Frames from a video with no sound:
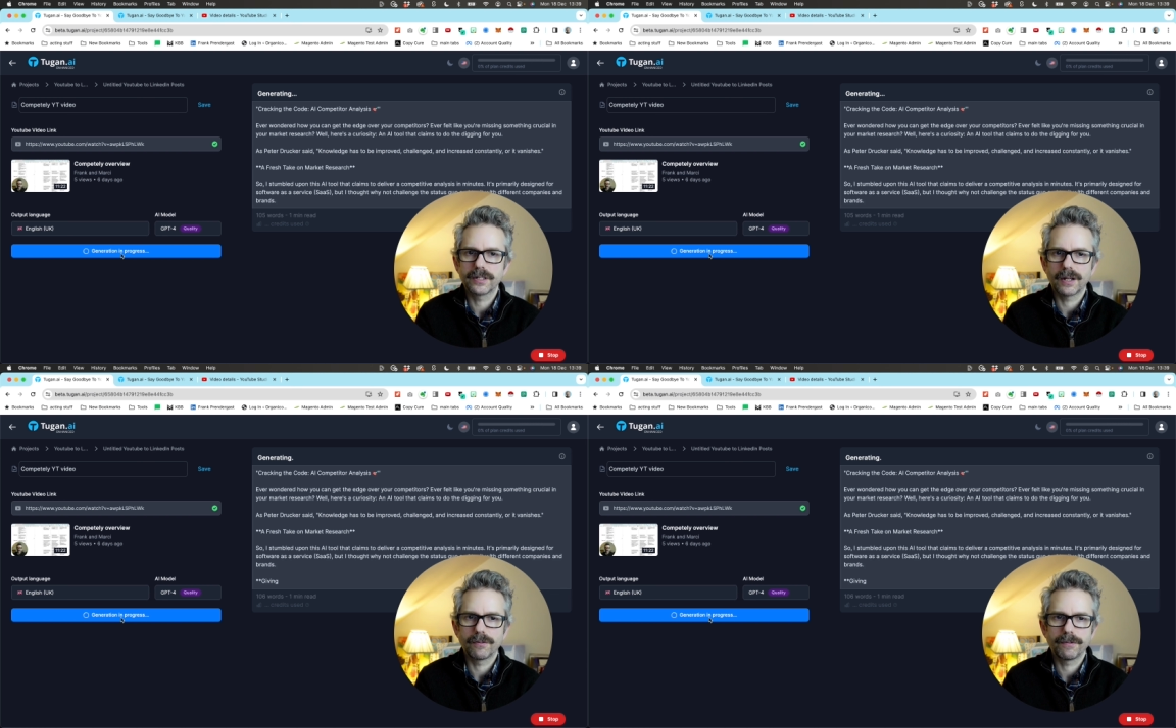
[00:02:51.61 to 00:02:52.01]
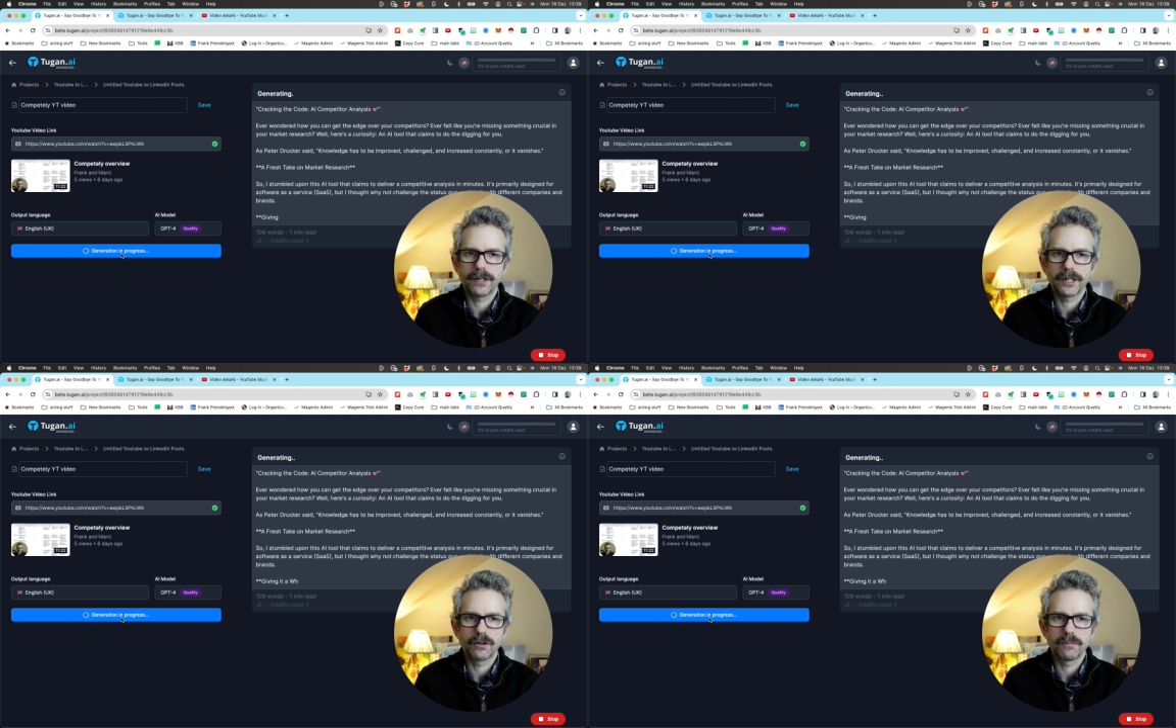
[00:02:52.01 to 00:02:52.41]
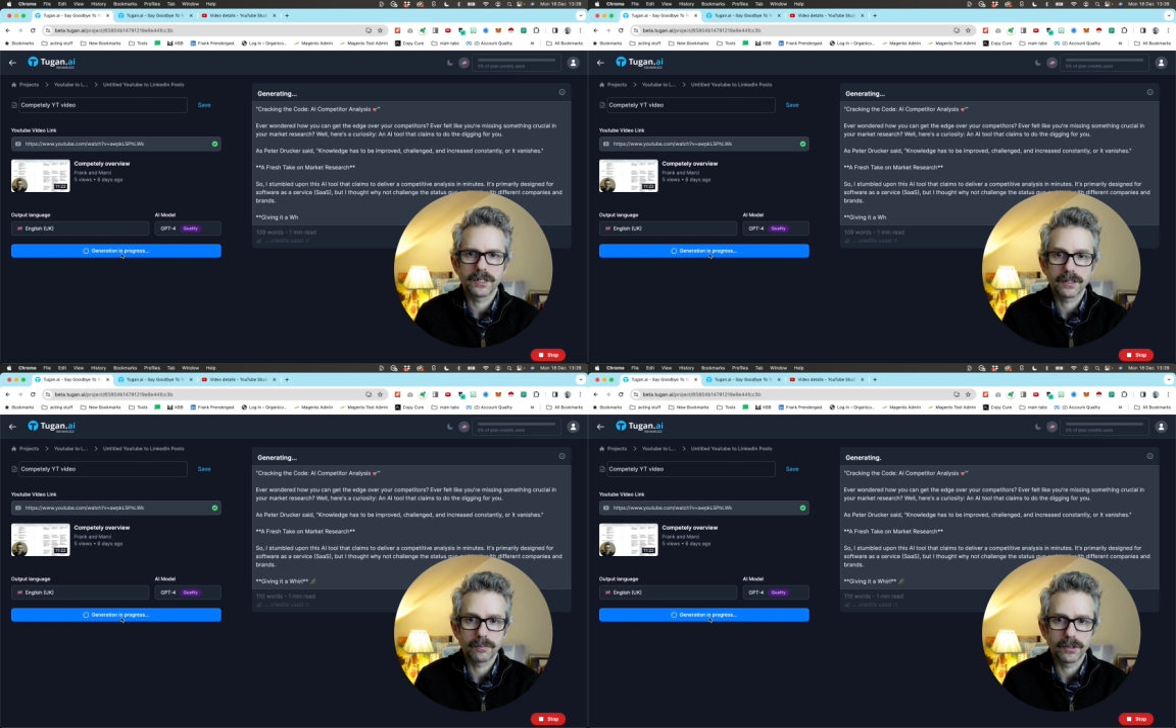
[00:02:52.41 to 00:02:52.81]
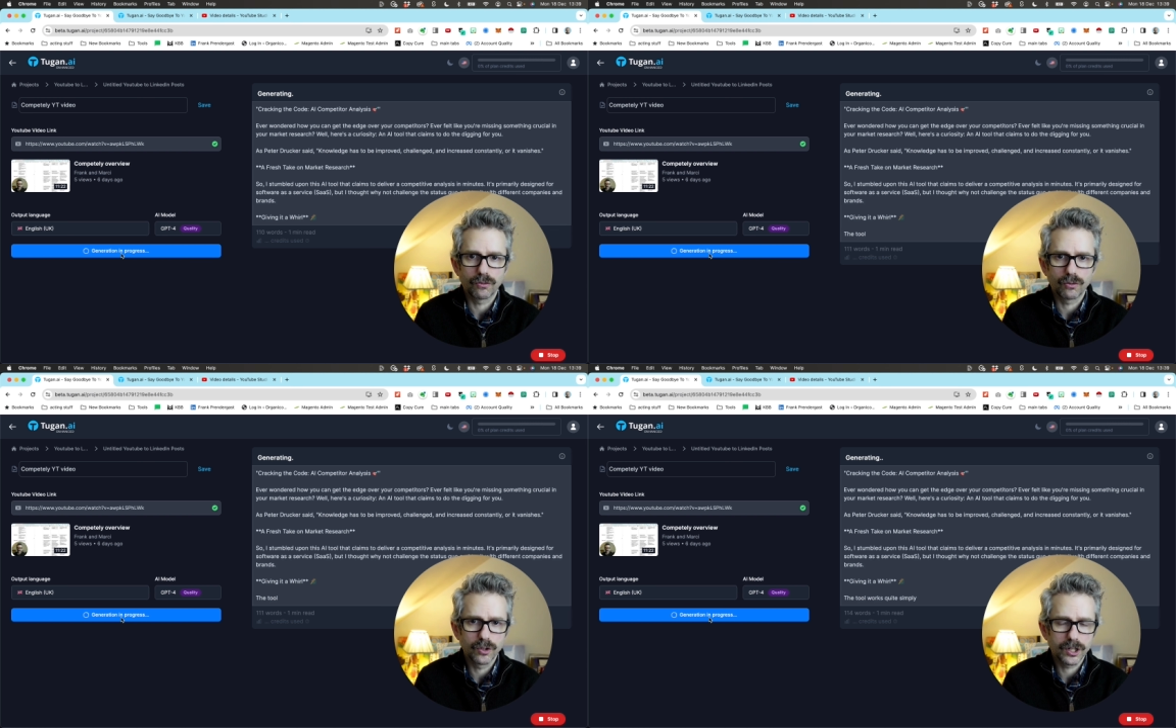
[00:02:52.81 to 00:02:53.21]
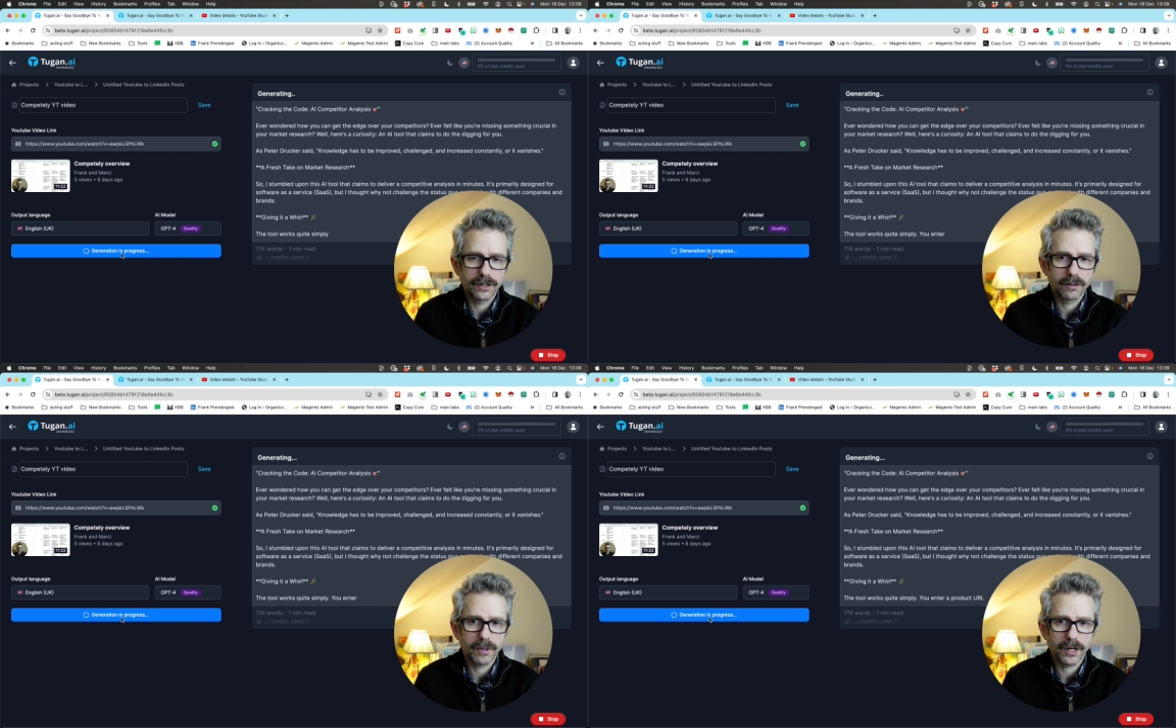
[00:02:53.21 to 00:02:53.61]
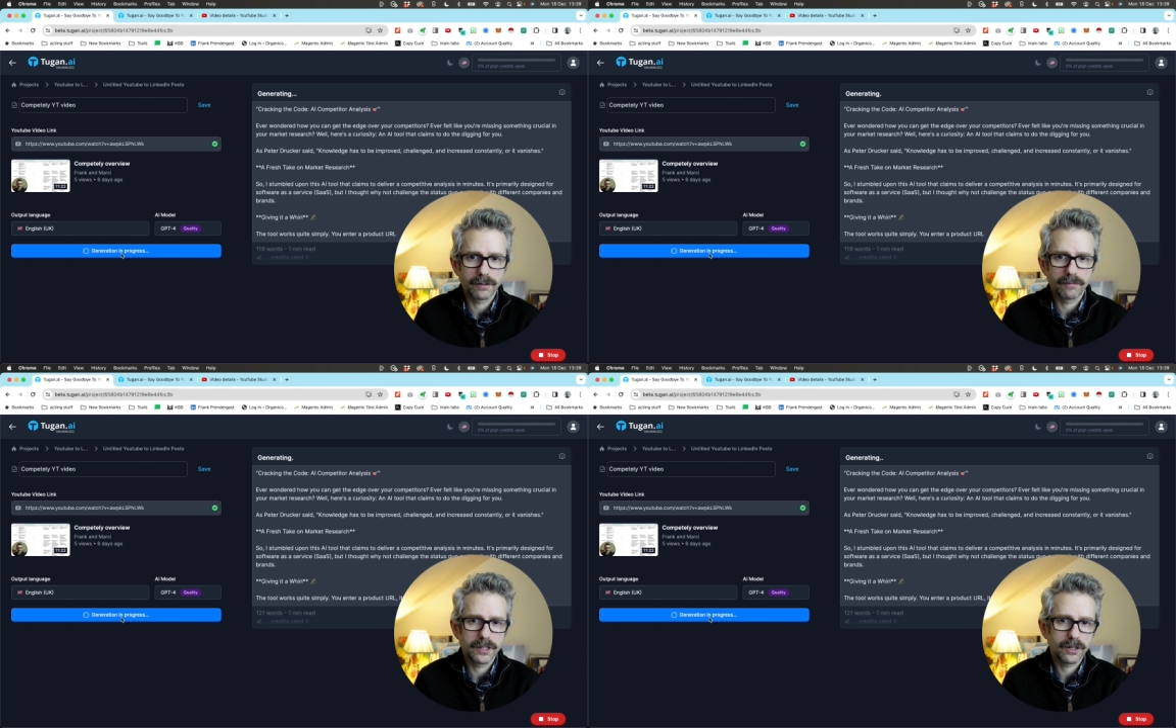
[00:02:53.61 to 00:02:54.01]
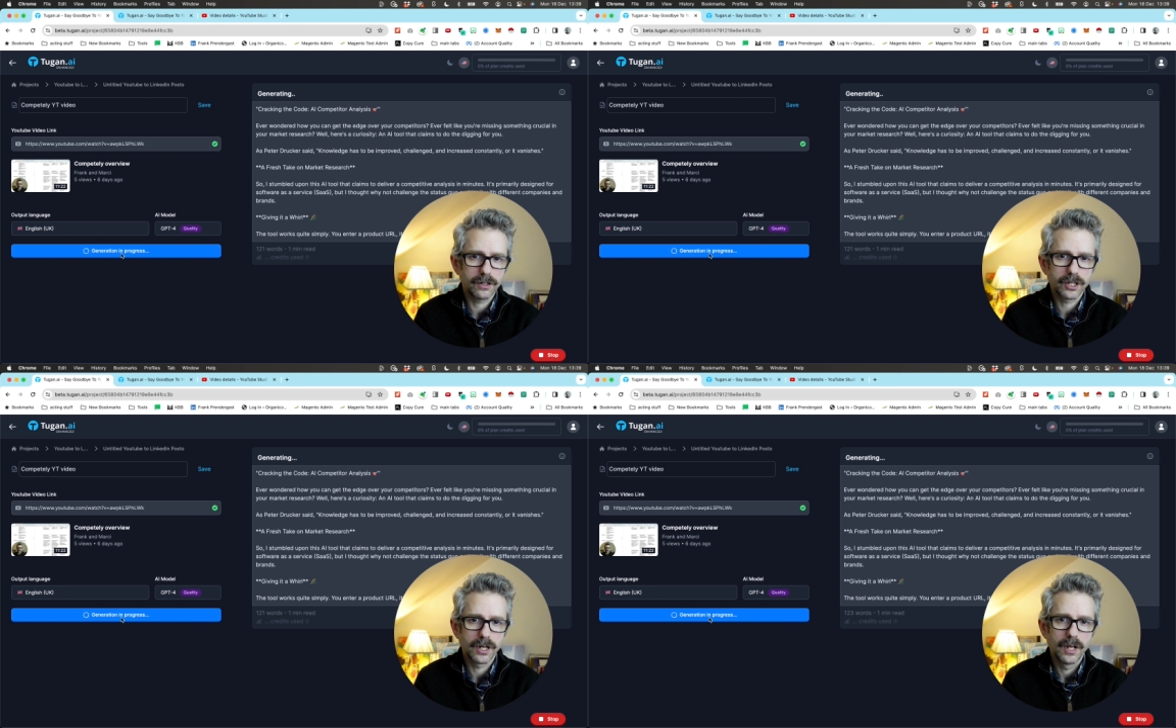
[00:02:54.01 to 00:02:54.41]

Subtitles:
Ever felt like you're missing something crucial in your market research?